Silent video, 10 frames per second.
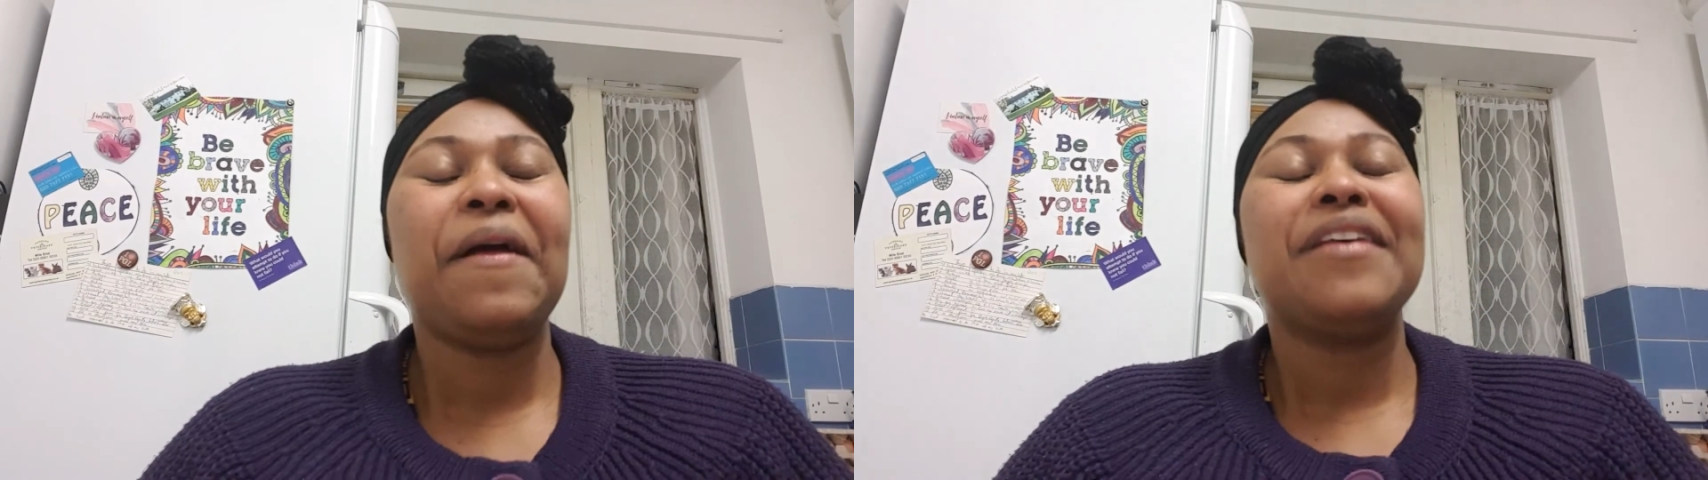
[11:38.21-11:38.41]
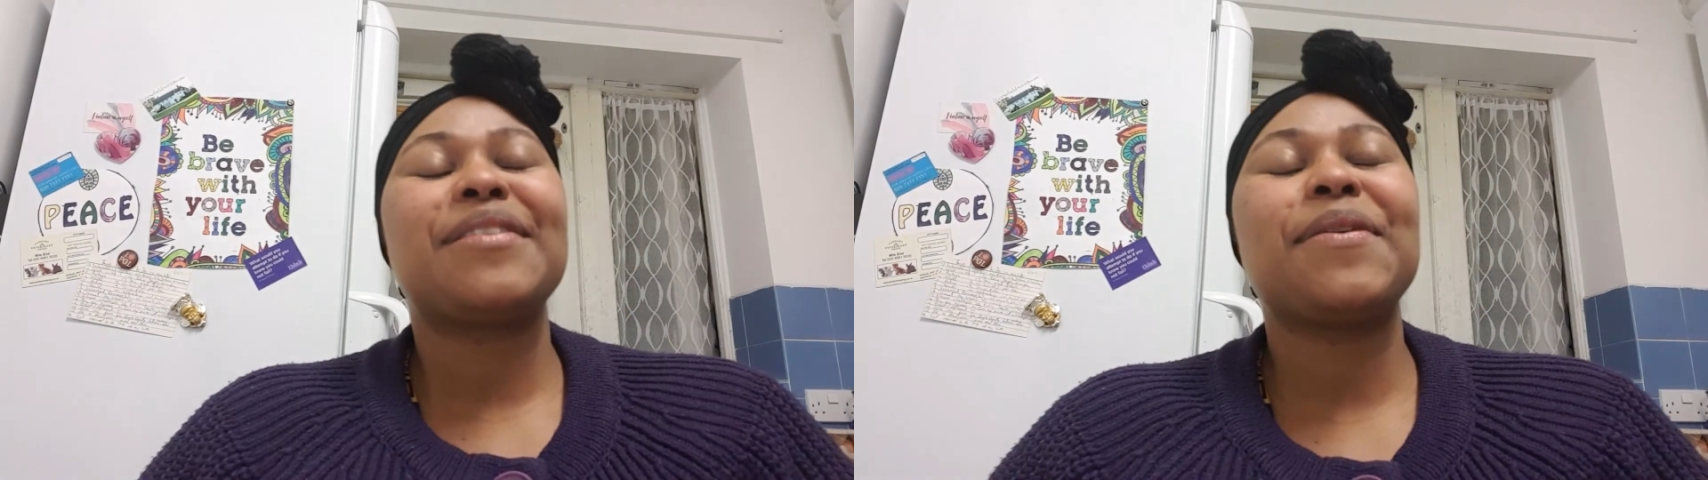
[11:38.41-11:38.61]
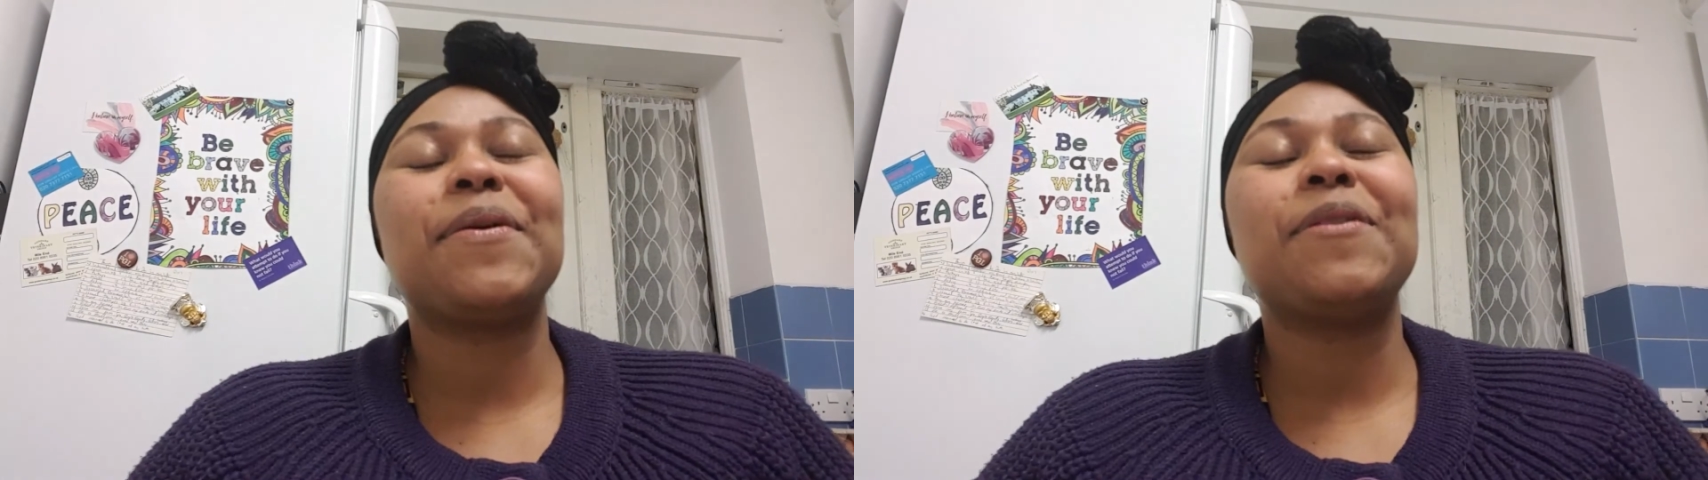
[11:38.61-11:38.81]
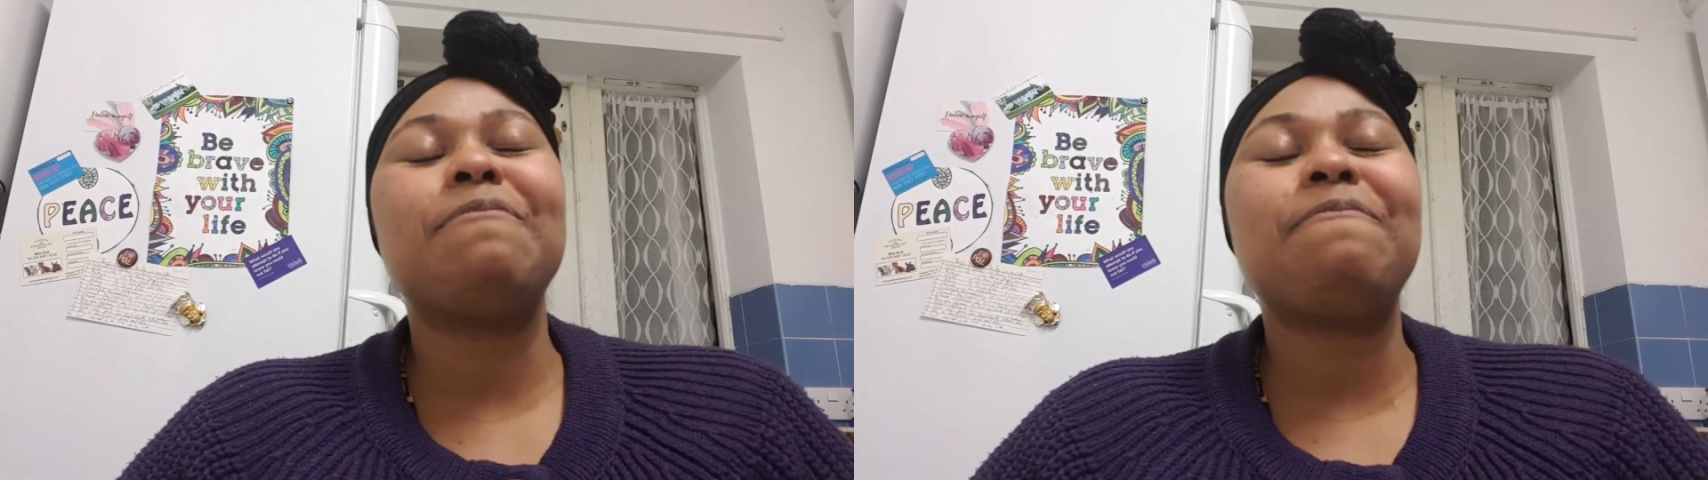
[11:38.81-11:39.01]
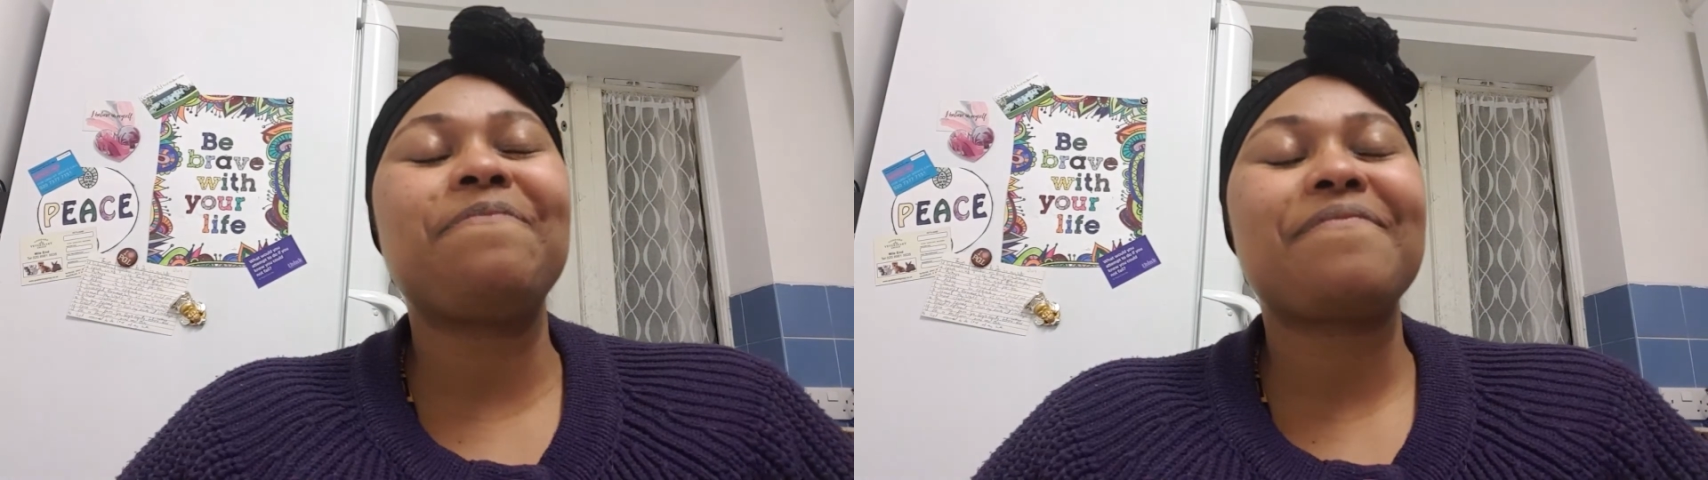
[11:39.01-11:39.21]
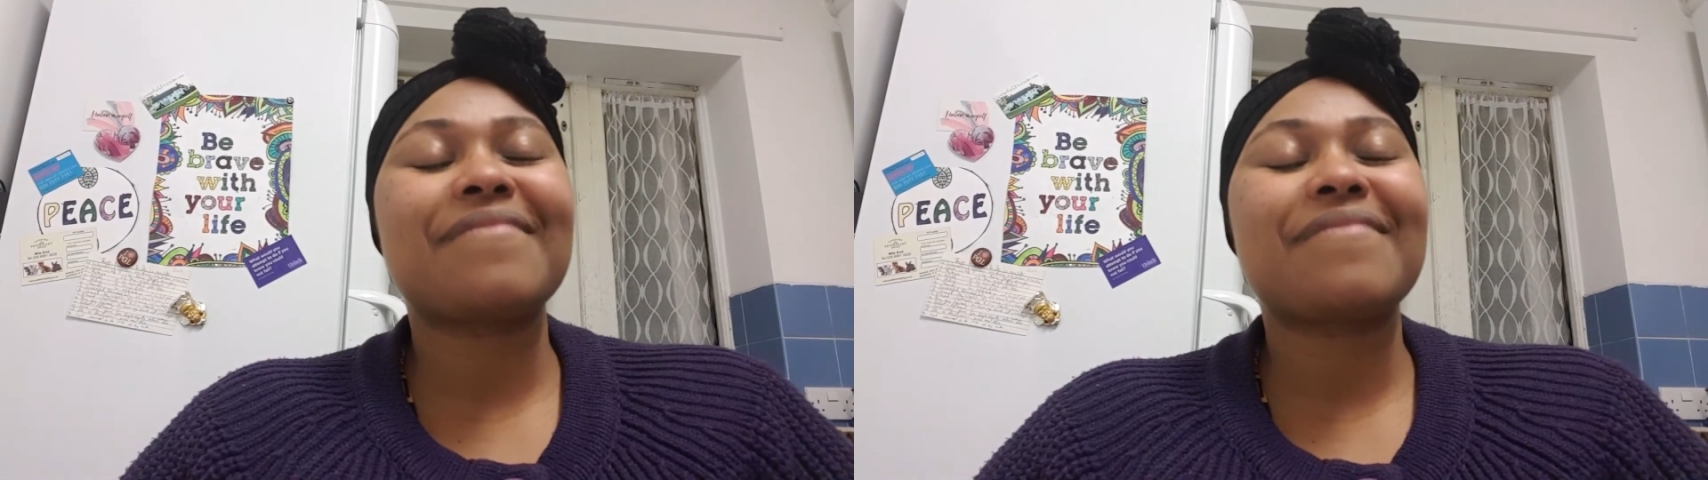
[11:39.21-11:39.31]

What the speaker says: So